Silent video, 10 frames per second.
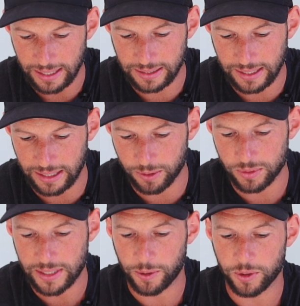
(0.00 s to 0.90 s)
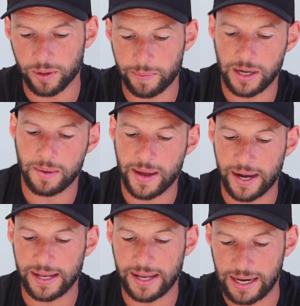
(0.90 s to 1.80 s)
And again, it will tell you a bit
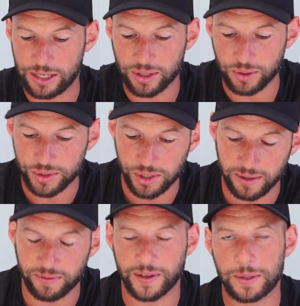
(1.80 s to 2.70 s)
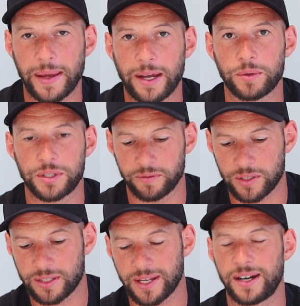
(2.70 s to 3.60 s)
about it. And you can also give feedback, which I've
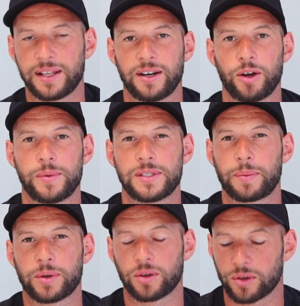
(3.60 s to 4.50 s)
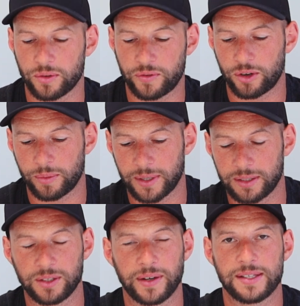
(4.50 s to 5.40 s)
just done. It opens up a Google form
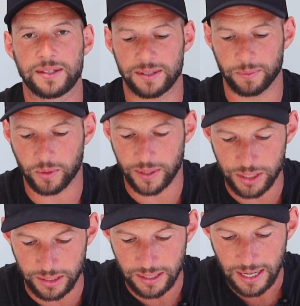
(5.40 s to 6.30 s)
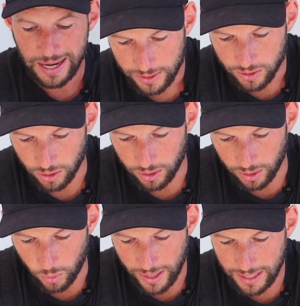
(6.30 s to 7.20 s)
and you answer some questions. So
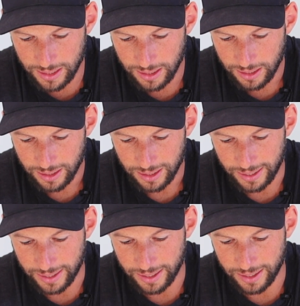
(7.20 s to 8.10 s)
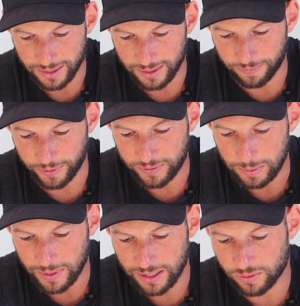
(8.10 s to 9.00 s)
awake,
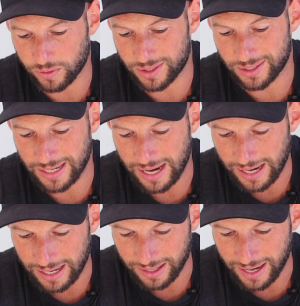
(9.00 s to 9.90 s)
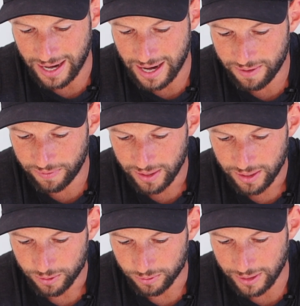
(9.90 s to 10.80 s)
50 minutes versus an hour and a half.
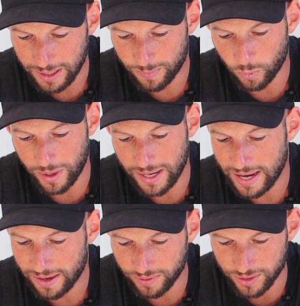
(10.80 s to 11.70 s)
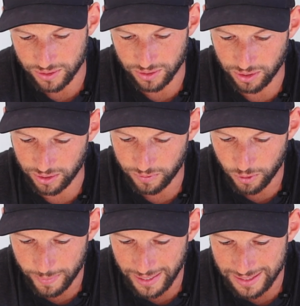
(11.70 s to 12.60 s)
REM, 1 hour versus
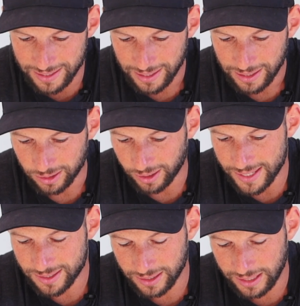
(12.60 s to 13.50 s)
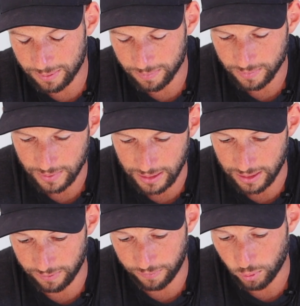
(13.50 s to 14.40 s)
34 minutes. Light sleep,
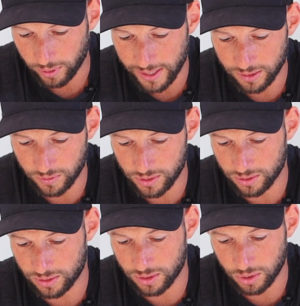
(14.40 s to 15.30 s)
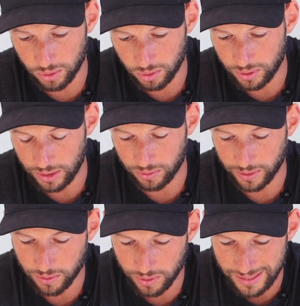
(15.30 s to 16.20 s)
4 hours versus 2
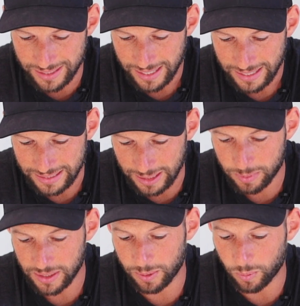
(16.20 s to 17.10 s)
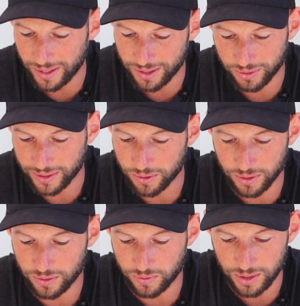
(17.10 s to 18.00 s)
3/4. Deep sleep, 1
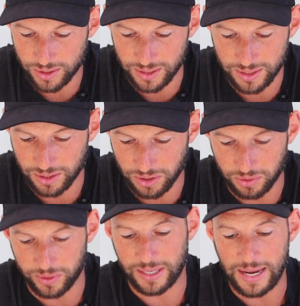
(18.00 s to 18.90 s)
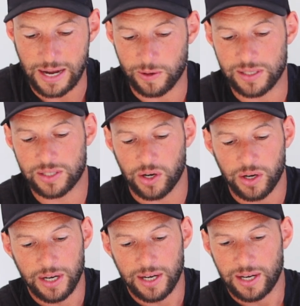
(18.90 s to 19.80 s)
3/4 versus 3 hours.
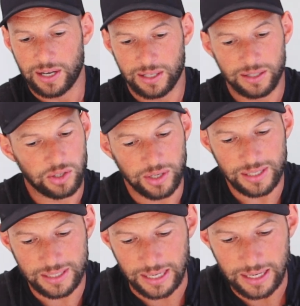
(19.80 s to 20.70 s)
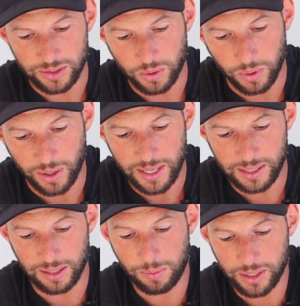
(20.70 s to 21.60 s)
So you can see it's
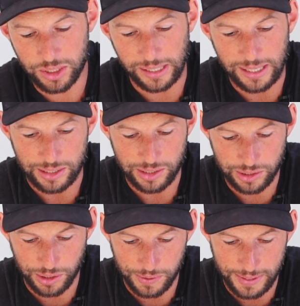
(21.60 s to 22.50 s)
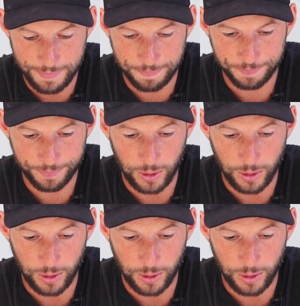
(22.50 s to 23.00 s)
quite a big change. So